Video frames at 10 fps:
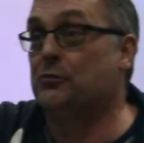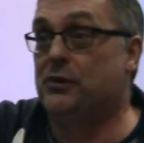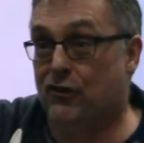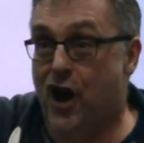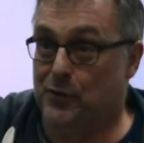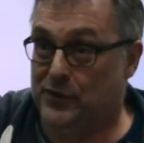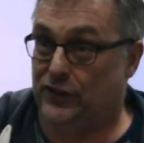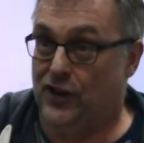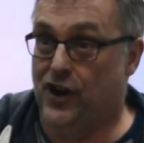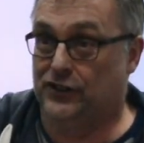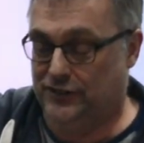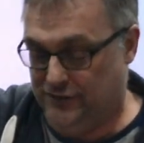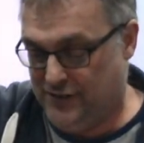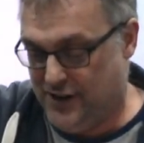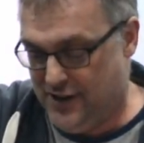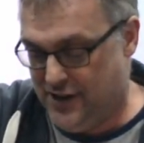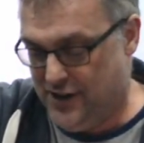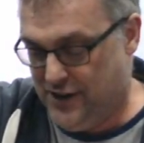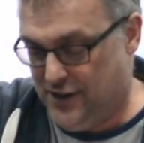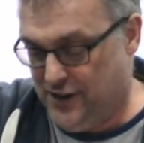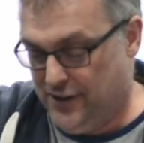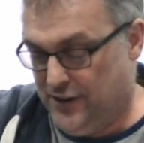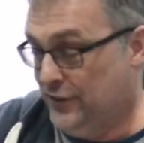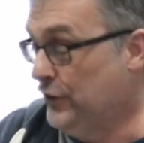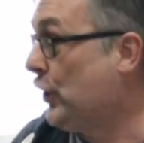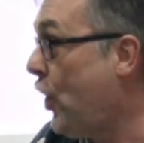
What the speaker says: can be right with God. The